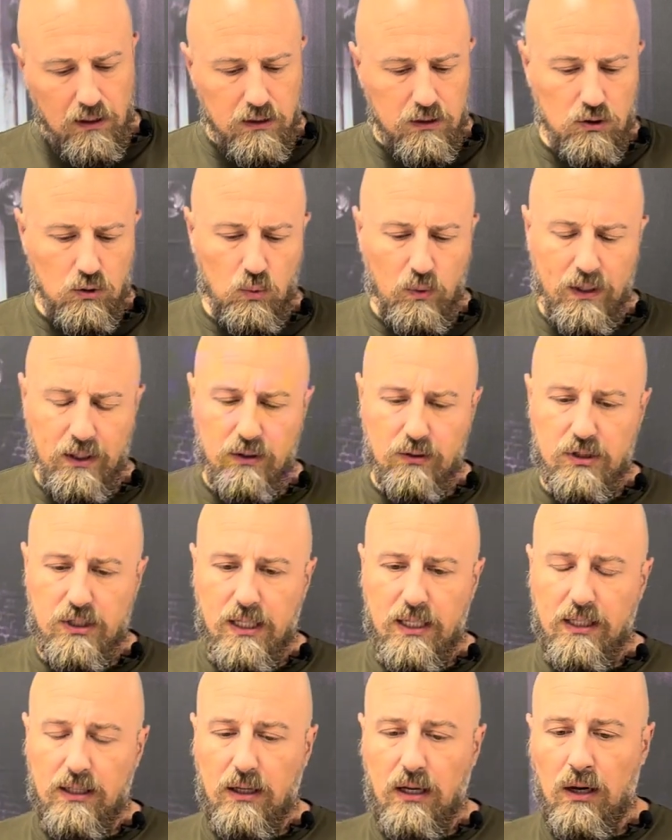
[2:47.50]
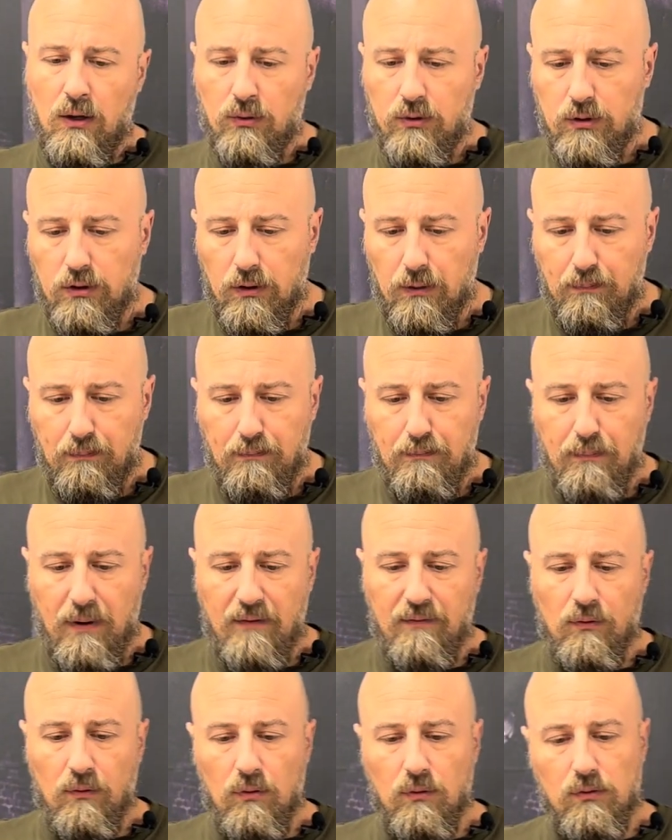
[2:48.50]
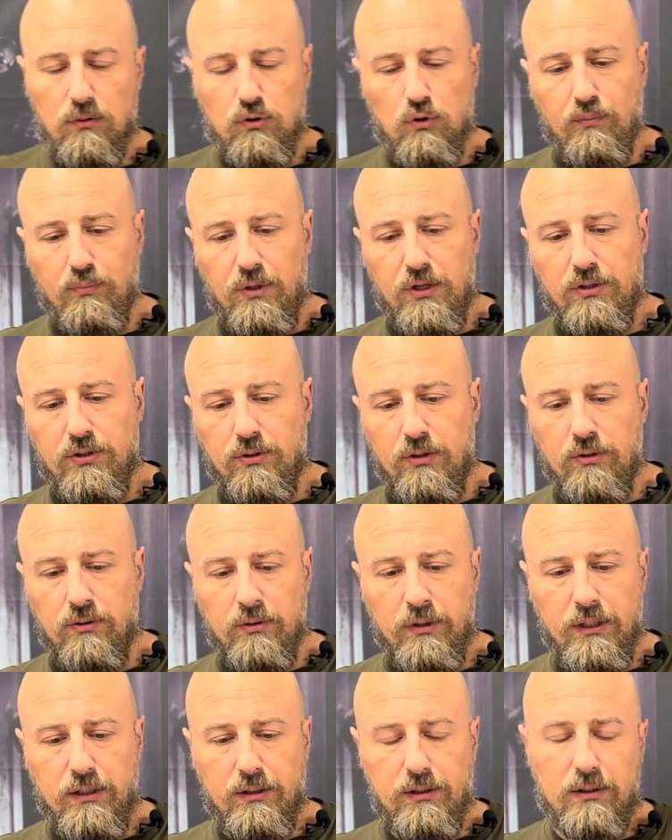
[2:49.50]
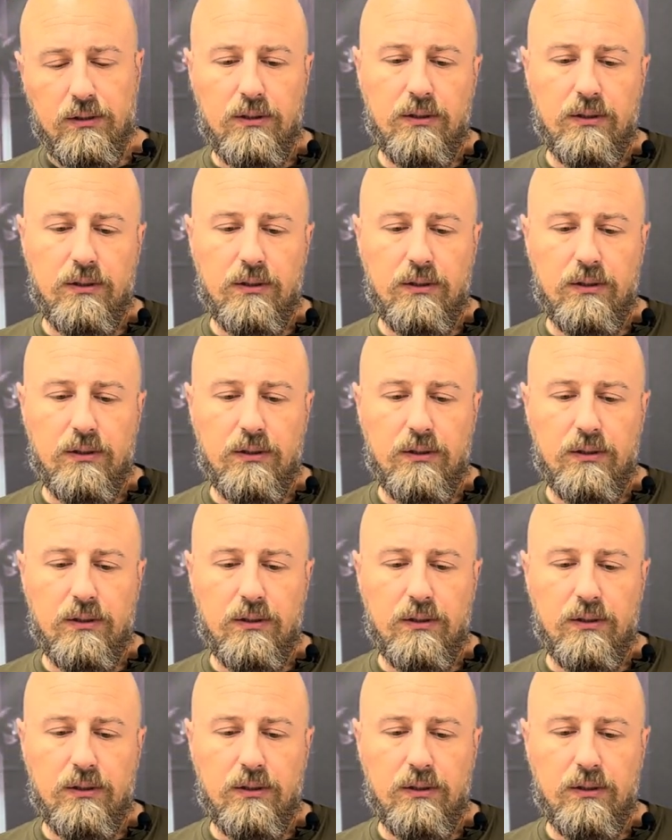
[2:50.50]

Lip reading: So when you take out the baffle suppressor unit,